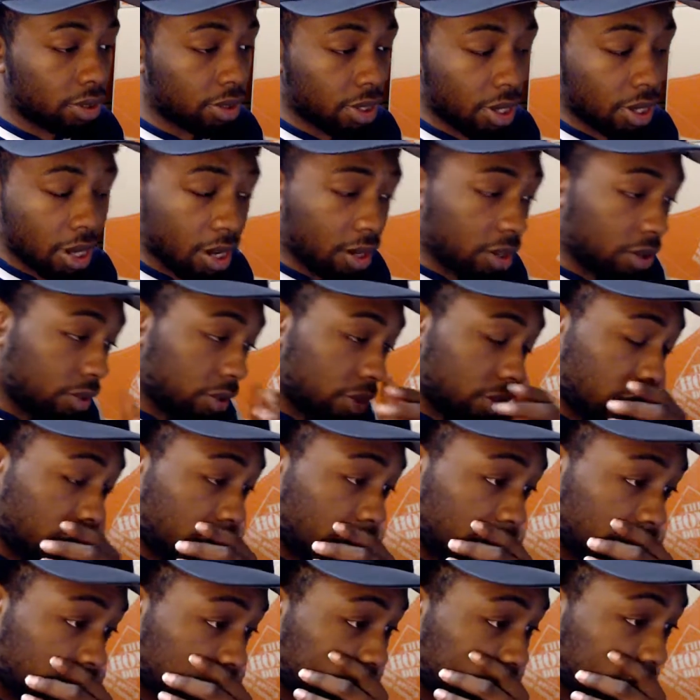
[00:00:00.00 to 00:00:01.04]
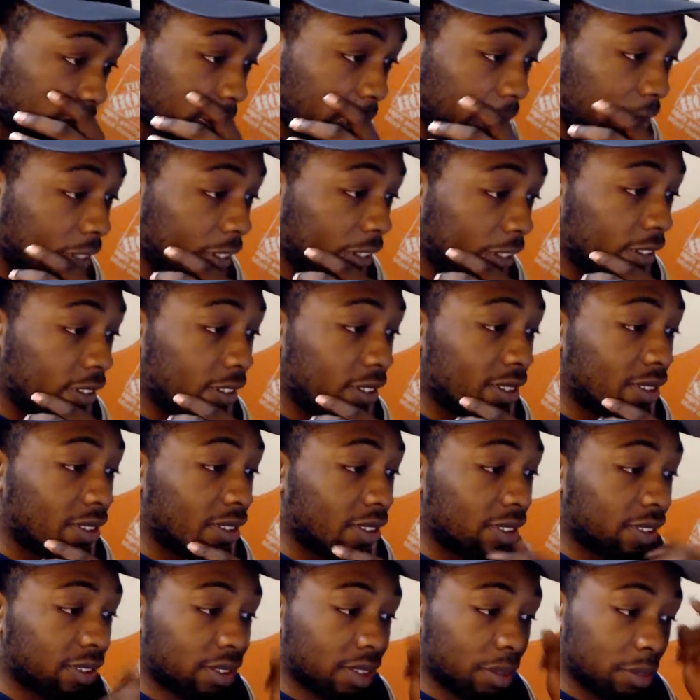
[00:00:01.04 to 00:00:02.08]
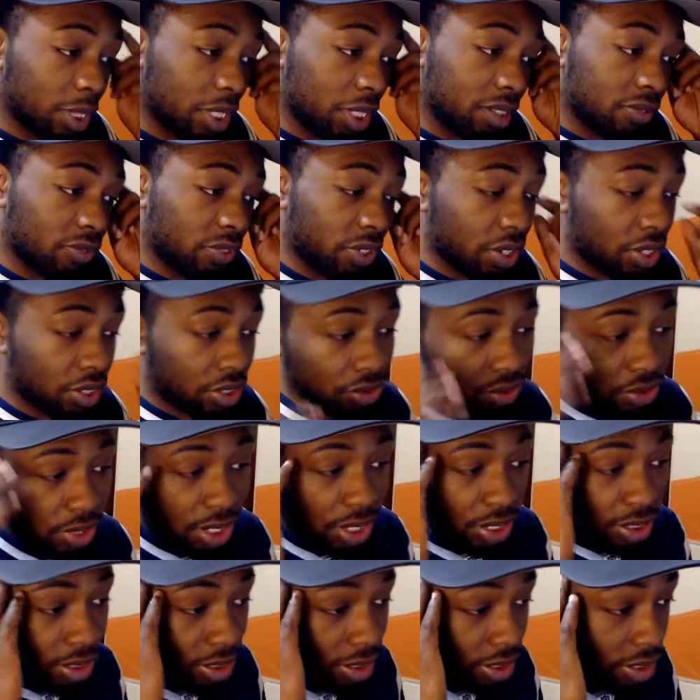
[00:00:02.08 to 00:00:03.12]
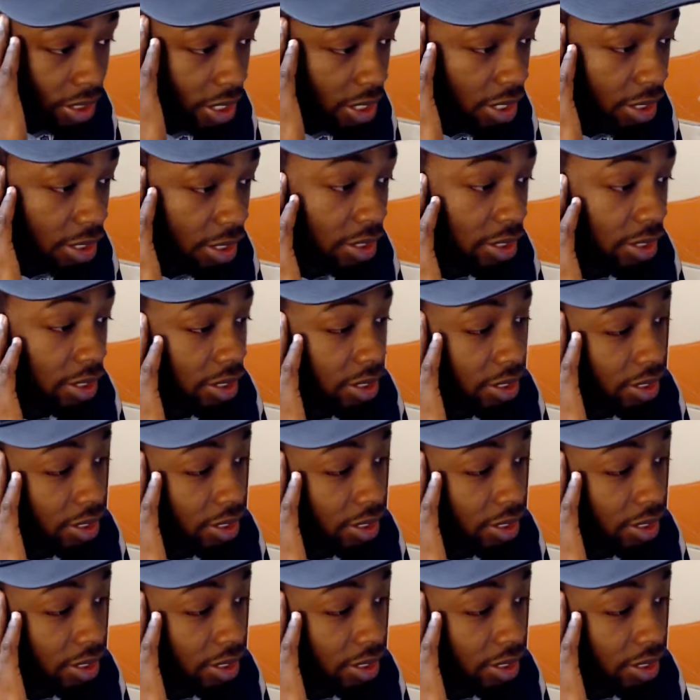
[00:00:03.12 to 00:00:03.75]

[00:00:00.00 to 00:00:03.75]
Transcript: I don't know. It's very strange to see.